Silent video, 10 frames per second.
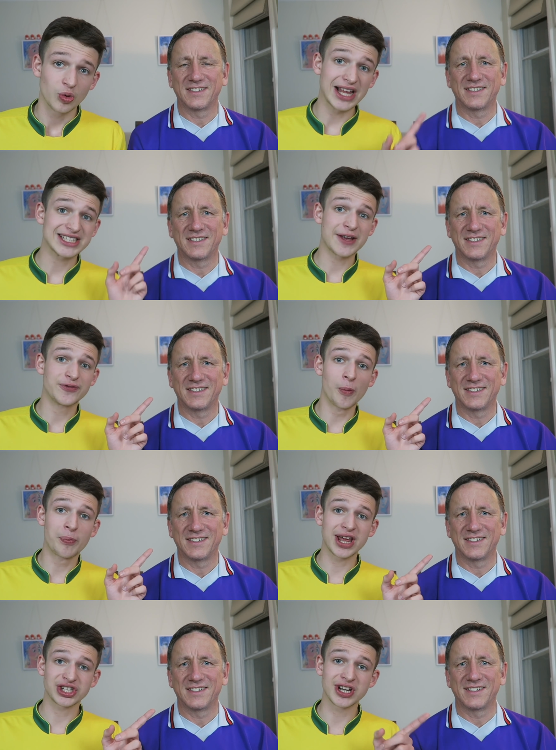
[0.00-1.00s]
Speaker 1: Well, let's see if your
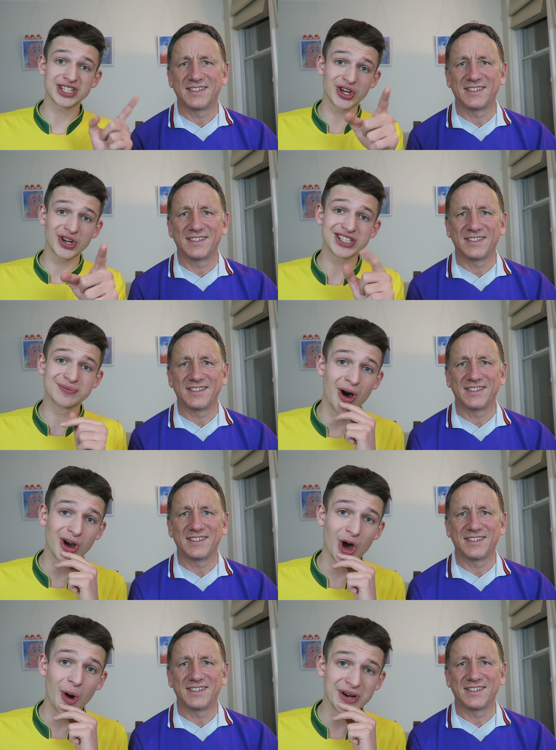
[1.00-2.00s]
prediction is as good as
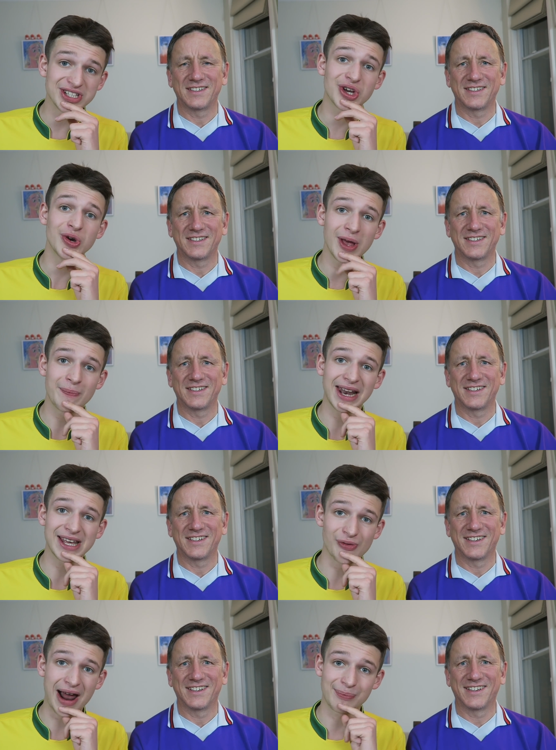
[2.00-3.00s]
Mark Goldbridge's
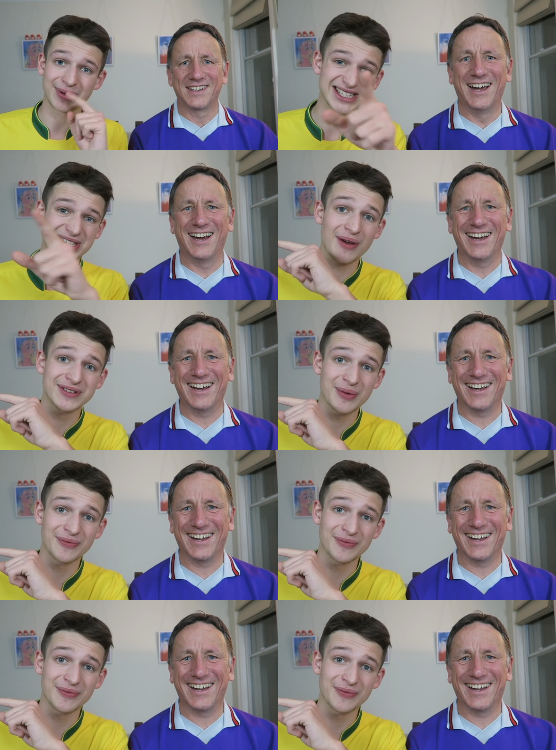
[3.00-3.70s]
Koulibaly rap. Let's go over to him for